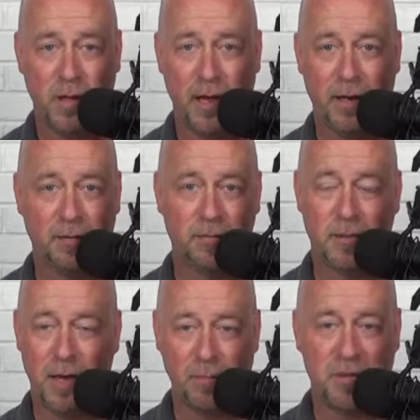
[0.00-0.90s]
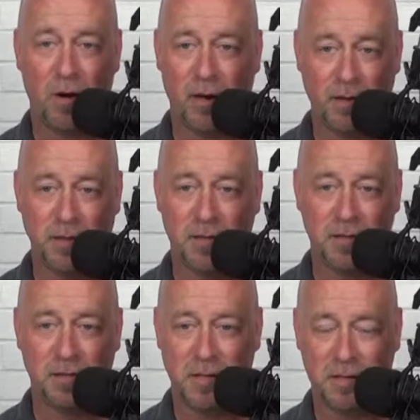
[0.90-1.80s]
And I'm sorry,
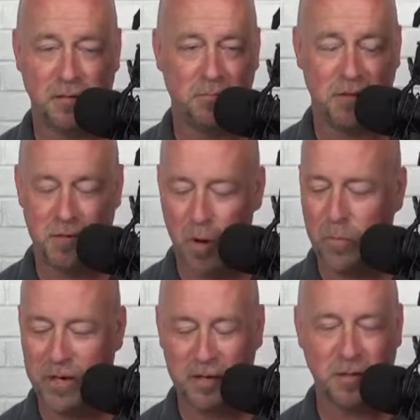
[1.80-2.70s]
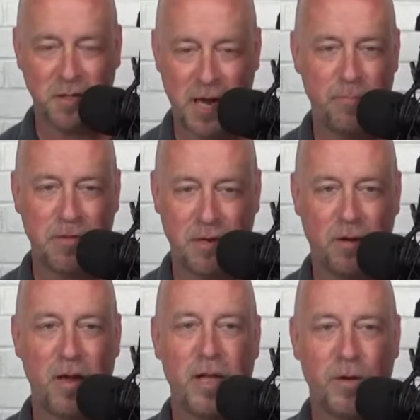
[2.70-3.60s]
this no political statements here.